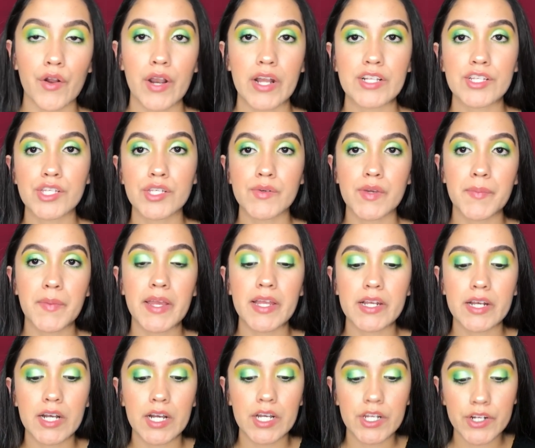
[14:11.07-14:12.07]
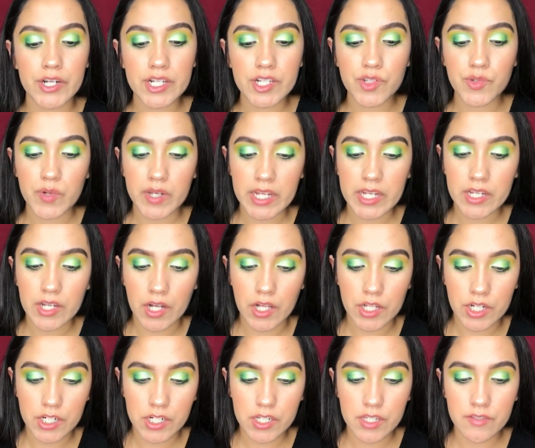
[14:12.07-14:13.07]
Alright, so we paid
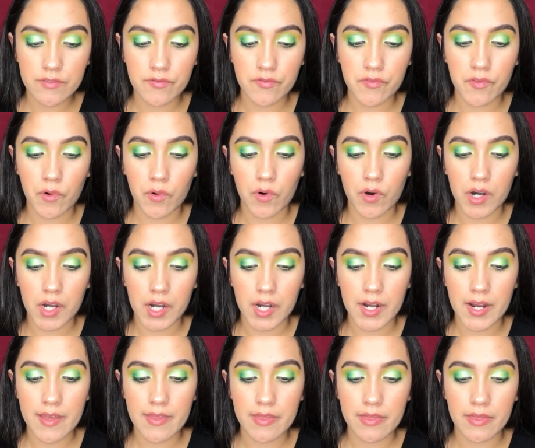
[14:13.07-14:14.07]
$120 for